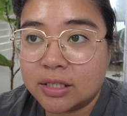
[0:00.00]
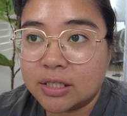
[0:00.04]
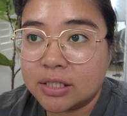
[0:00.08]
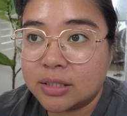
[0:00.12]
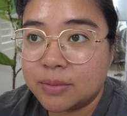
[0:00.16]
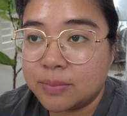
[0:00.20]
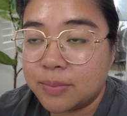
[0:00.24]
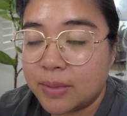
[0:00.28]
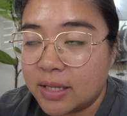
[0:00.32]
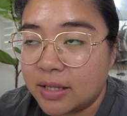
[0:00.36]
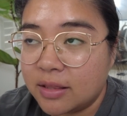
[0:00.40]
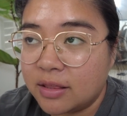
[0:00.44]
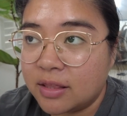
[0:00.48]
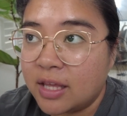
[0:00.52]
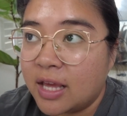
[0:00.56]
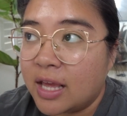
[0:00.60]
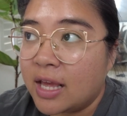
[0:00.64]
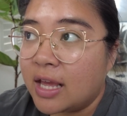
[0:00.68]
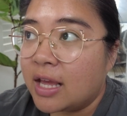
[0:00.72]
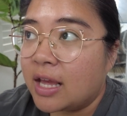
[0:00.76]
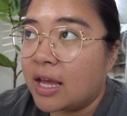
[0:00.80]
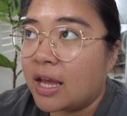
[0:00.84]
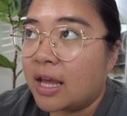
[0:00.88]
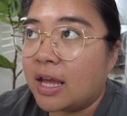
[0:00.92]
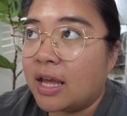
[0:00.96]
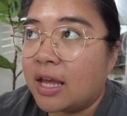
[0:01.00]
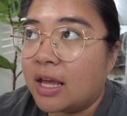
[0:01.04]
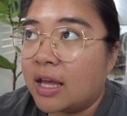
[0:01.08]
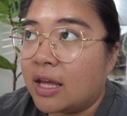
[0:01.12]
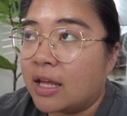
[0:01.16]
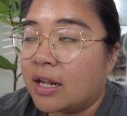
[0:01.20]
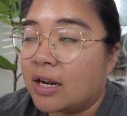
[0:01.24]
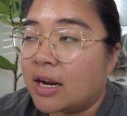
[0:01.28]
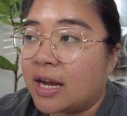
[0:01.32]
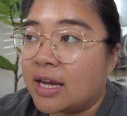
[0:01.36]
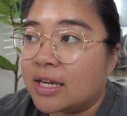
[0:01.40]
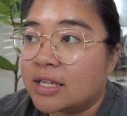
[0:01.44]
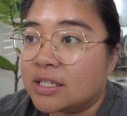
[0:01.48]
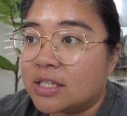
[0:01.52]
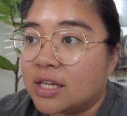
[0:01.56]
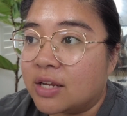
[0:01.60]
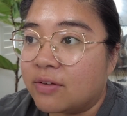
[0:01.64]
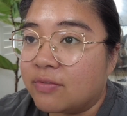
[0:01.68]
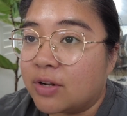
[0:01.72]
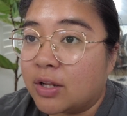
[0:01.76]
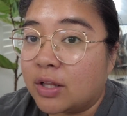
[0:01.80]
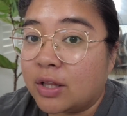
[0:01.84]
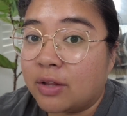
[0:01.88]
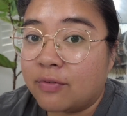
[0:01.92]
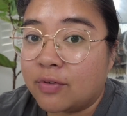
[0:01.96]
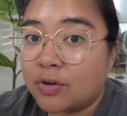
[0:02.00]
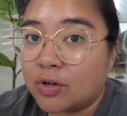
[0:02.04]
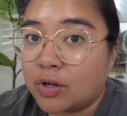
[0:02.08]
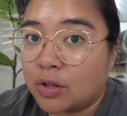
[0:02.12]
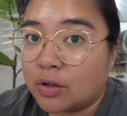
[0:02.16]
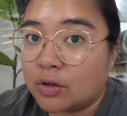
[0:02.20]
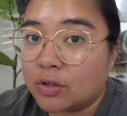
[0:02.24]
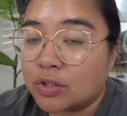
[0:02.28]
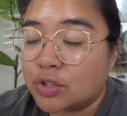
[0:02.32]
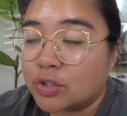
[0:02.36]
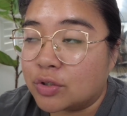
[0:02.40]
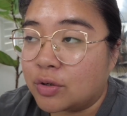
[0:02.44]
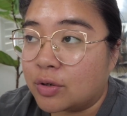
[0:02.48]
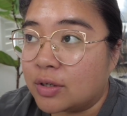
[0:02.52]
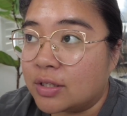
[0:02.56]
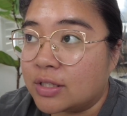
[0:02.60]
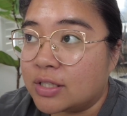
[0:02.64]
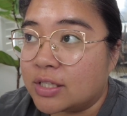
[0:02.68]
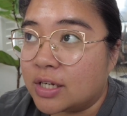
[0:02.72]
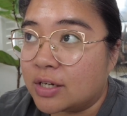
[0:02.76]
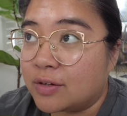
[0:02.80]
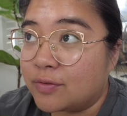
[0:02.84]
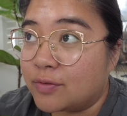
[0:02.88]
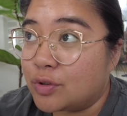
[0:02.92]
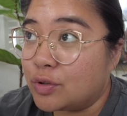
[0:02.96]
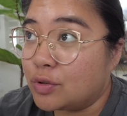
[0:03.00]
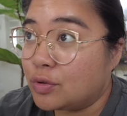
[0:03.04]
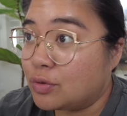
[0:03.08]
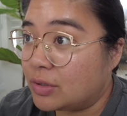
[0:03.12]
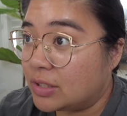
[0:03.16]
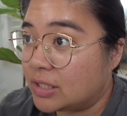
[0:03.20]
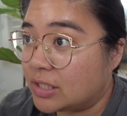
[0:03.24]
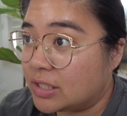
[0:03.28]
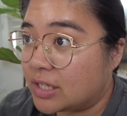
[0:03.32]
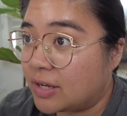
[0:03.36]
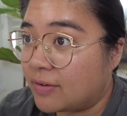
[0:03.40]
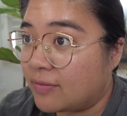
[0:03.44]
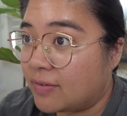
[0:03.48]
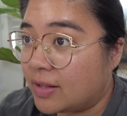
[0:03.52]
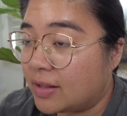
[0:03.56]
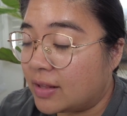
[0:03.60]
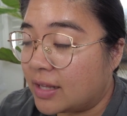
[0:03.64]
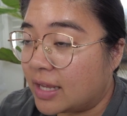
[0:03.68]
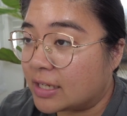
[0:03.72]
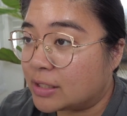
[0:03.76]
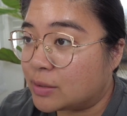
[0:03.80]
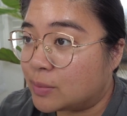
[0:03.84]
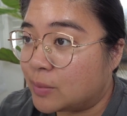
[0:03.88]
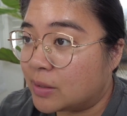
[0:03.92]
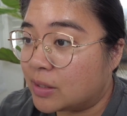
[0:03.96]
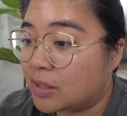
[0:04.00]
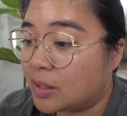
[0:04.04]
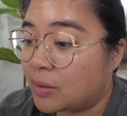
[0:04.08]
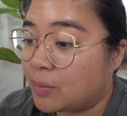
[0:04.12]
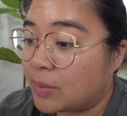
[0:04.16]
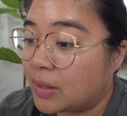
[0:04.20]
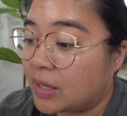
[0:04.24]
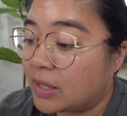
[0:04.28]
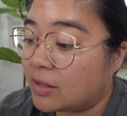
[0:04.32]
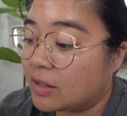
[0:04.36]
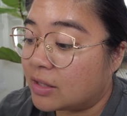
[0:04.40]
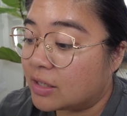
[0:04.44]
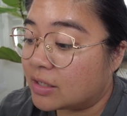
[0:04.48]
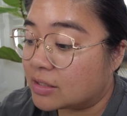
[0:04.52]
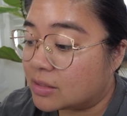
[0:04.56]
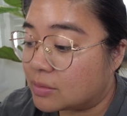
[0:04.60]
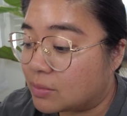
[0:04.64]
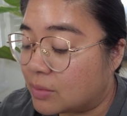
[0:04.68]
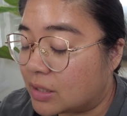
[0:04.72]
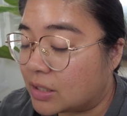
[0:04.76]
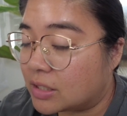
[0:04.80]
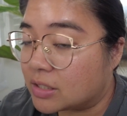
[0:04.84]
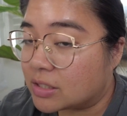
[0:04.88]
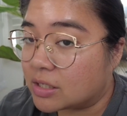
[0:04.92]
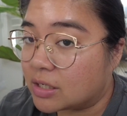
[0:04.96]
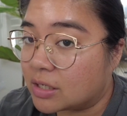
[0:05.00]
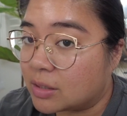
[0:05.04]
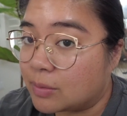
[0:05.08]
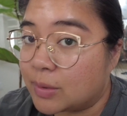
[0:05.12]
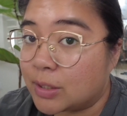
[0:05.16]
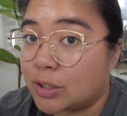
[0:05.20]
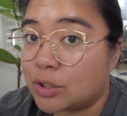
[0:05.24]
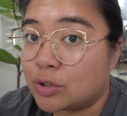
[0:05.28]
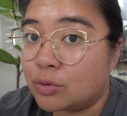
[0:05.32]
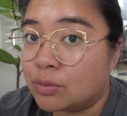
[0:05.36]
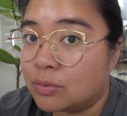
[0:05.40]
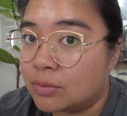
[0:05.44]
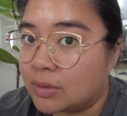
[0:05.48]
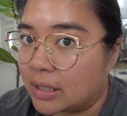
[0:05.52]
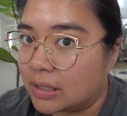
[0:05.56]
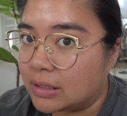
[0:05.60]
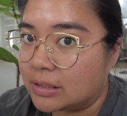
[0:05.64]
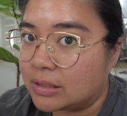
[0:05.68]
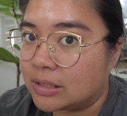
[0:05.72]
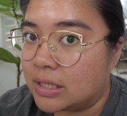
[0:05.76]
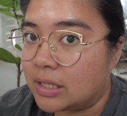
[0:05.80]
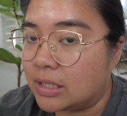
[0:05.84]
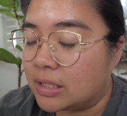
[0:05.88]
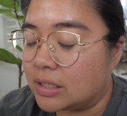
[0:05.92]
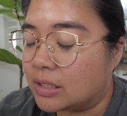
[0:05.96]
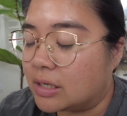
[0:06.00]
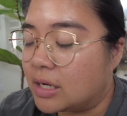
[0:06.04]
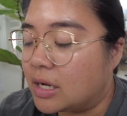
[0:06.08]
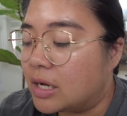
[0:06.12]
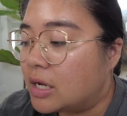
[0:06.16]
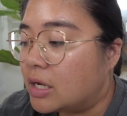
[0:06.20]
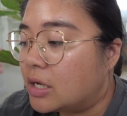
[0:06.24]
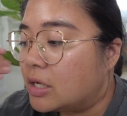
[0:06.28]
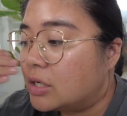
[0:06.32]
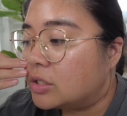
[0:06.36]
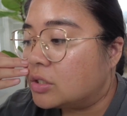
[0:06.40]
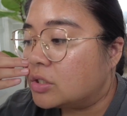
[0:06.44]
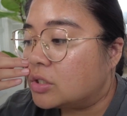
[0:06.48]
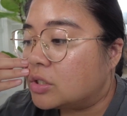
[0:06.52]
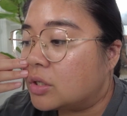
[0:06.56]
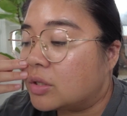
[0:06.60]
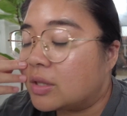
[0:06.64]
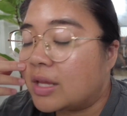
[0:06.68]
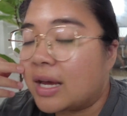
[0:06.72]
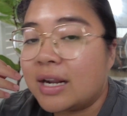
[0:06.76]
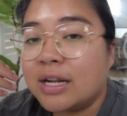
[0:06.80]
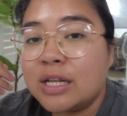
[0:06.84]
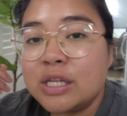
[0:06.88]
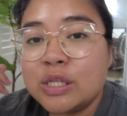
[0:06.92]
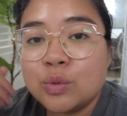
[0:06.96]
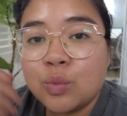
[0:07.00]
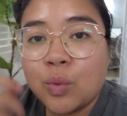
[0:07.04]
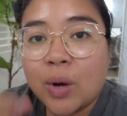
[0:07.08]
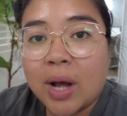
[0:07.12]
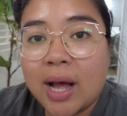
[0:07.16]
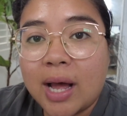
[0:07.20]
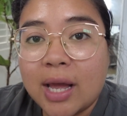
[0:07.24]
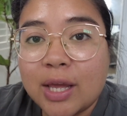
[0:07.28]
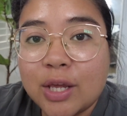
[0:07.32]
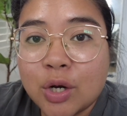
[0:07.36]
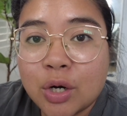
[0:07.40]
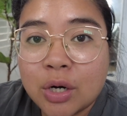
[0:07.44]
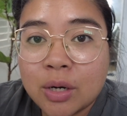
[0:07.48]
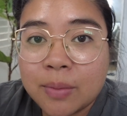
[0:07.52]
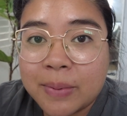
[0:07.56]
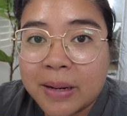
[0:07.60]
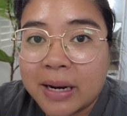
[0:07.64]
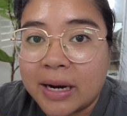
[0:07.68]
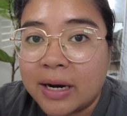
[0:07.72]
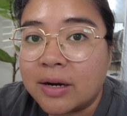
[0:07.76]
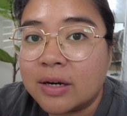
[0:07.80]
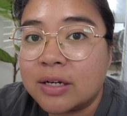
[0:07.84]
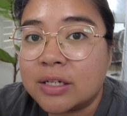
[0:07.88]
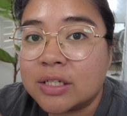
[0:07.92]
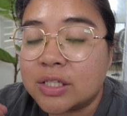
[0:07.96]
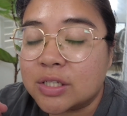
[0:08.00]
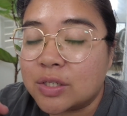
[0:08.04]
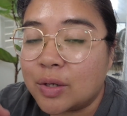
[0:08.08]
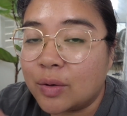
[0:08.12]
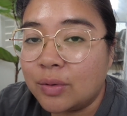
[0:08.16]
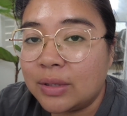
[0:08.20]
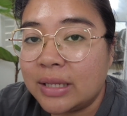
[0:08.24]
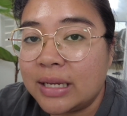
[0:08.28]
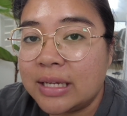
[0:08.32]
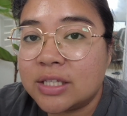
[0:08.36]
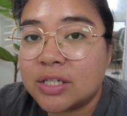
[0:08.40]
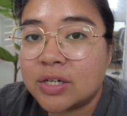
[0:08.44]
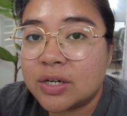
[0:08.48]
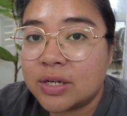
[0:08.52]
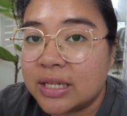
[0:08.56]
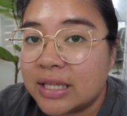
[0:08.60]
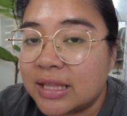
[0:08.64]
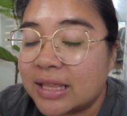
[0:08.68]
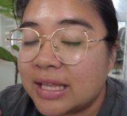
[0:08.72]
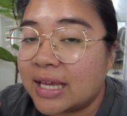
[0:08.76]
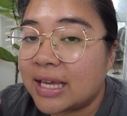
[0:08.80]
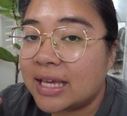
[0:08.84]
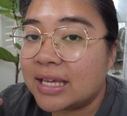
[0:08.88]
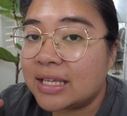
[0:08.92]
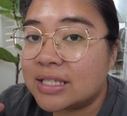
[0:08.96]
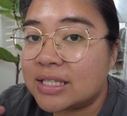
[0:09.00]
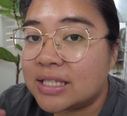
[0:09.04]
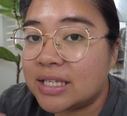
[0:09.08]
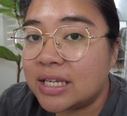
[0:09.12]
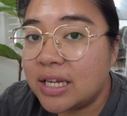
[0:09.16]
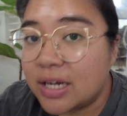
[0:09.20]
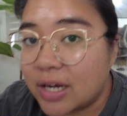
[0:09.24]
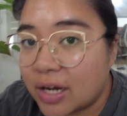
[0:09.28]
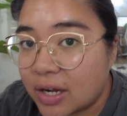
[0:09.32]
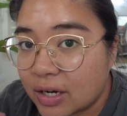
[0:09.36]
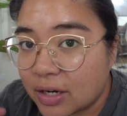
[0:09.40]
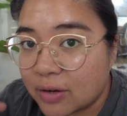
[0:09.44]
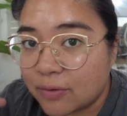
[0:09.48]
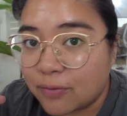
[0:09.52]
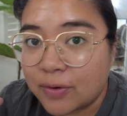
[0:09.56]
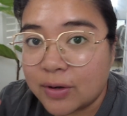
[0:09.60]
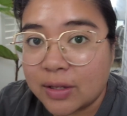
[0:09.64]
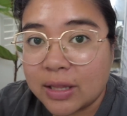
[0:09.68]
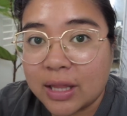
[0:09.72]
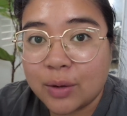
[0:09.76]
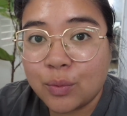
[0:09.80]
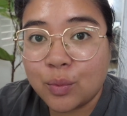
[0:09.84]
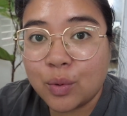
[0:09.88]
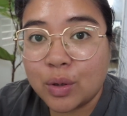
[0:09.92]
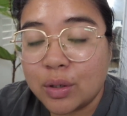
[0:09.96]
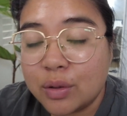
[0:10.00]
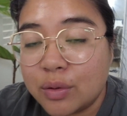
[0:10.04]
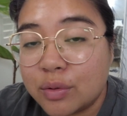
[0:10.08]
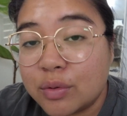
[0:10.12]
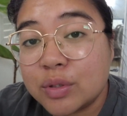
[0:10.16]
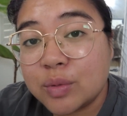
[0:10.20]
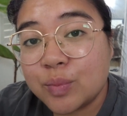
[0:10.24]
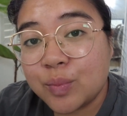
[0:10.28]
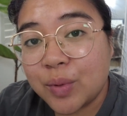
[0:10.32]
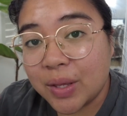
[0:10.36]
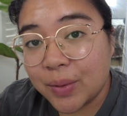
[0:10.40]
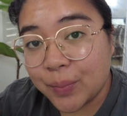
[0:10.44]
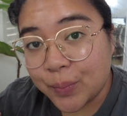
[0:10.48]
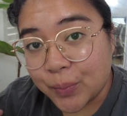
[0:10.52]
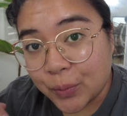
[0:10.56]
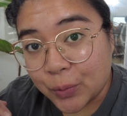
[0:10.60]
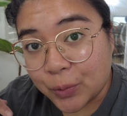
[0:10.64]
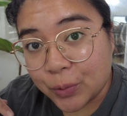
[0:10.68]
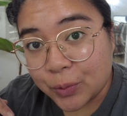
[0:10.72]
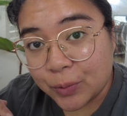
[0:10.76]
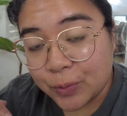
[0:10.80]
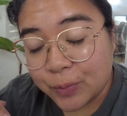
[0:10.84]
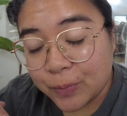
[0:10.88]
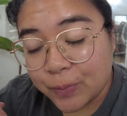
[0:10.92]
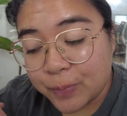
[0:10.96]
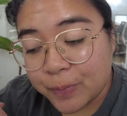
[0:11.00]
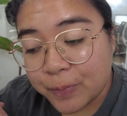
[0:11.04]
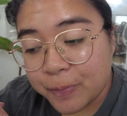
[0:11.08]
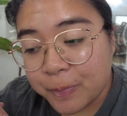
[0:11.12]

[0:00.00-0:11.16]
this month and I saved $11. So instead of $227 last month I paid, this month it's gonna be $219. So that is why your parents don't like turning the AC on. If you're like one of those people,